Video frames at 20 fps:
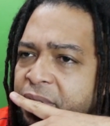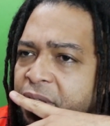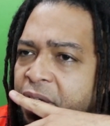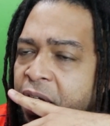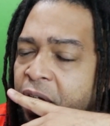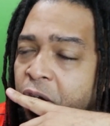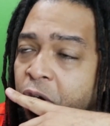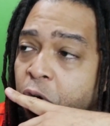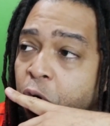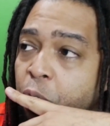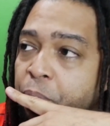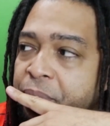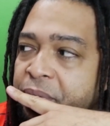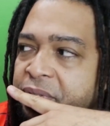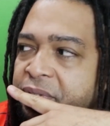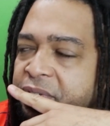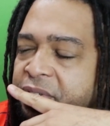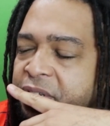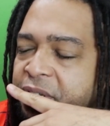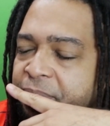I hope
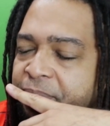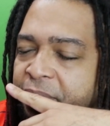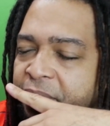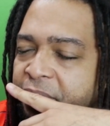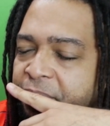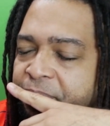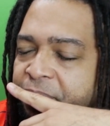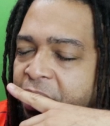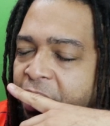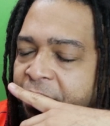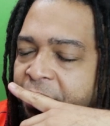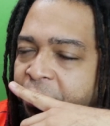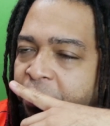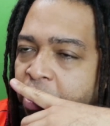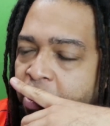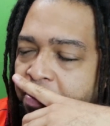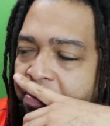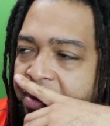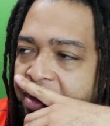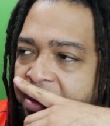it's cheaper. It probably
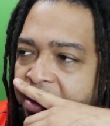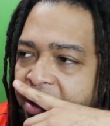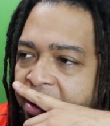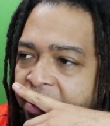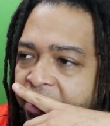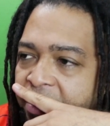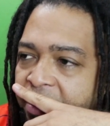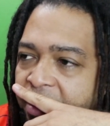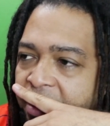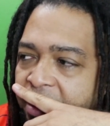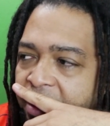won't be though.